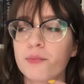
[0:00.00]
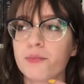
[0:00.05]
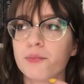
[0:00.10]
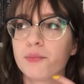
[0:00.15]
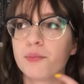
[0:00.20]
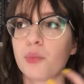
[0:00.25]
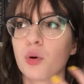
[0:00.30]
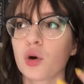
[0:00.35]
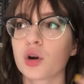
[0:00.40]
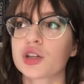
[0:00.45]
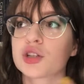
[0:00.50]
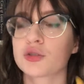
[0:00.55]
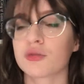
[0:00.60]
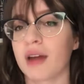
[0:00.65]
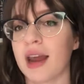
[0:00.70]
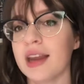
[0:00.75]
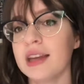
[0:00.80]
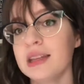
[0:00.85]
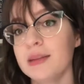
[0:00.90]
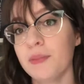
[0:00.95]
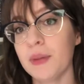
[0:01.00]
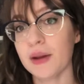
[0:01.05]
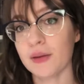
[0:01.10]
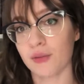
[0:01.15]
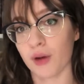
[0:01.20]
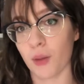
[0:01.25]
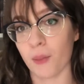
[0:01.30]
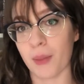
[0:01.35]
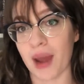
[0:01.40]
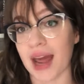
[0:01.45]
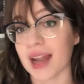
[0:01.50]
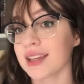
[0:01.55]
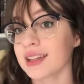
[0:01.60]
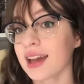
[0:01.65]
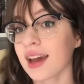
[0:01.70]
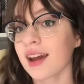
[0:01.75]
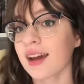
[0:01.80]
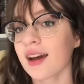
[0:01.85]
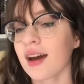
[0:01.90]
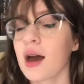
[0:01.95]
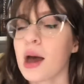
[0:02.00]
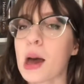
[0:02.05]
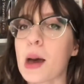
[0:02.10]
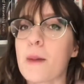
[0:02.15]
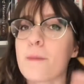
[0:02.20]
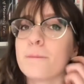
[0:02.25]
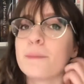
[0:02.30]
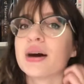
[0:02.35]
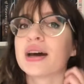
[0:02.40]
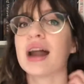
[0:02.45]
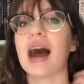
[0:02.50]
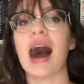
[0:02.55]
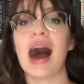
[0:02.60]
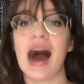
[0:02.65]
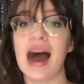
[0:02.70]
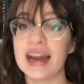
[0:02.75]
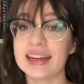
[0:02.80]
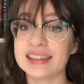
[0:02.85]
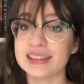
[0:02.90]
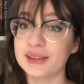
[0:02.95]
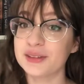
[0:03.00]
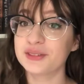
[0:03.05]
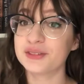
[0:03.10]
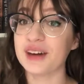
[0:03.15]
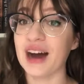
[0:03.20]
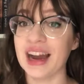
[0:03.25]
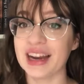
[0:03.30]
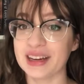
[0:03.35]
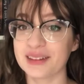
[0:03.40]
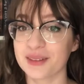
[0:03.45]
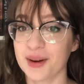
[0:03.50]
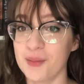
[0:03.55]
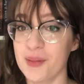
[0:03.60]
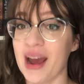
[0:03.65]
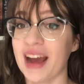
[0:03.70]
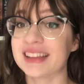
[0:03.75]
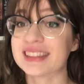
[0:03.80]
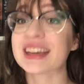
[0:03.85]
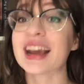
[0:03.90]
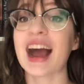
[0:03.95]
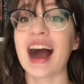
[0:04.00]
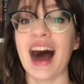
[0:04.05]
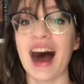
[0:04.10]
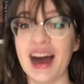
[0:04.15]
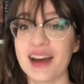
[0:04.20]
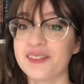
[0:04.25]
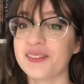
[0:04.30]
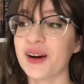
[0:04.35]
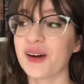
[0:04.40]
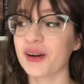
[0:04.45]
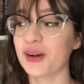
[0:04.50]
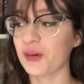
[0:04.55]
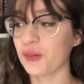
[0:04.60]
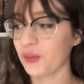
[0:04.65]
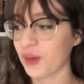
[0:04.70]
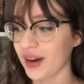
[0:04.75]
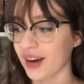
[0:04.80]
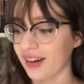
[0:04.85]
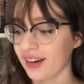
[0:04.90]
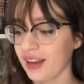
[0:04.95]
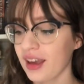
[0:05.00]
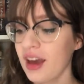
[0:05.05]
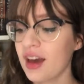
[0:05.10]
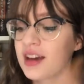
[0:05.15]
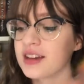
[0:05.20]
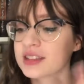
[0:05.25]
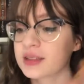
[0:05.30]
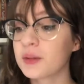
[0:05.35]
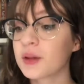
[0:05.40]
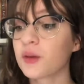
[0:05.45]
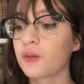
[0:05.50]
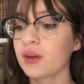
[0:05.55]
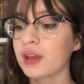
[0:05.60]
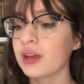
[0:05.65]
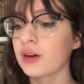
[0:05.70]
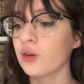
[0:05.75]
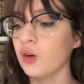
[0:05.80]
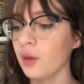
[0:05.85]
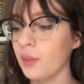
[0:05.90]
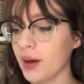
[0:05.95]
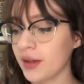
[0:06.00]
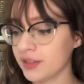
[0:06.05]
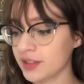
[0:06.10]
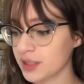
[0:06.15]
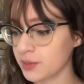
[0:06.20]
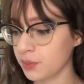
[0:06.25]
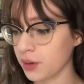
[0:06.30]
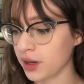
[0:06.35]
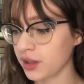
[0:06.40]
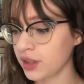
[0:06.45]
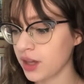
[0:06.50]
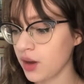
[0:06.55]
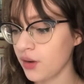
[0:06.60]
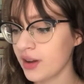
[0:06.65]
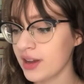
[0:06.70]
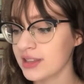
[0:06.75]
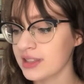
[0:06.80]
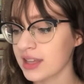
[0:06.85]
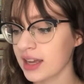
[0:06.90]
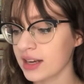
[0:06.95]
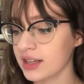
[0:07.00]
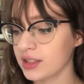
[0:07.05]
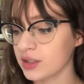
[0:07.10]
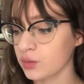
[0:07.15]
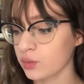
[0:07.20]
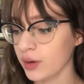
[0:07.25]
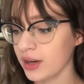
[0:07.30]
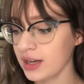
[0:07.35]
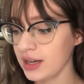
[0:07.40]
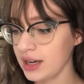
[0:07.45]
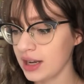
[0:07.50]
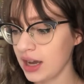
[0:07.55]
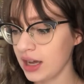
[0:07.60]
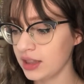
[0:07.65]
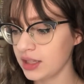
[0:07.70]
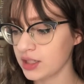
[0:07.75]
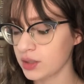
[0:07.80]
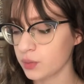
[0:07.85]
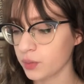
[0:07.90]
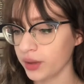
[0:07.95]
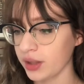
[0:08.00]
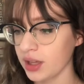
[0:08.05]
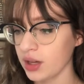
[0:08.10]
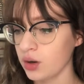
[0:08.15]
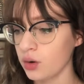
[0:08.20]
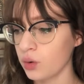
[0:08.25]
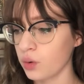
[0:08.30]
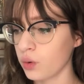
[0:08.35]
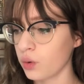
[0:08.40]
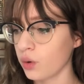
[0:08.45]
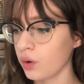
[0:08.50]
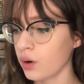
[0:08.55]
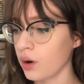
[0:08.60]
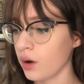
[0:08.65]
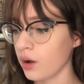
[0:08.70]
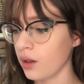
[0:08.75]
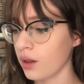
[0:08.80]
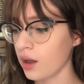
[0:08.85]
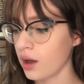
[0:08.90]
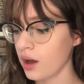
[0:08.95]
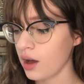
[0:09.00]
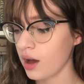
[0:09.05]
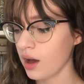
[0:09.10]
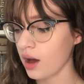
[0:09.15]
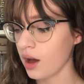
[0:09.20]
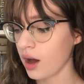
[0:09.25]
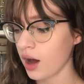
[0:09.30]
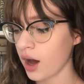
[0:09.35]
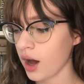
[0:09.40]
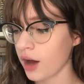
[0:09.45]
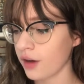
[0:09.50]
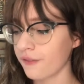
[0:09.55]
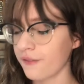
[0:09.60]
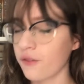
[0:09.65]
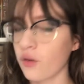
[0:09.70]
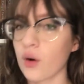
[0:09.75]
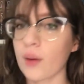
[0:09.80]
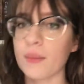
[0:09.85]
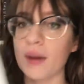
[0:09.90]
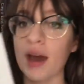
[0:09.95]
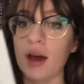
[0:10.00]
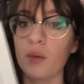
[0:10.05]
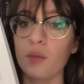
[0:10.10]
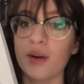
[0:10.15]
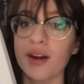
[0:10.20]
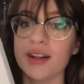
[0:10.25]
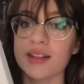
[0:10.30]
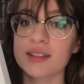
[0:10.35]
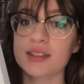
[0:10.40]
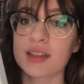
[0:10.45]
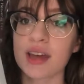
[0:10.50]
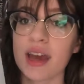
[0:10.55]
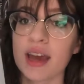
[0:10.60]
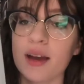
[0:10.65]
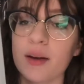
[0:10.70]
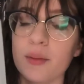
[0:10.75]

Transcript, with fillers: portrayed to be romantic, but I didn't find it romantic. I found it weird. Something really cool about this book though is that it is written in this really cool uh, format where it's like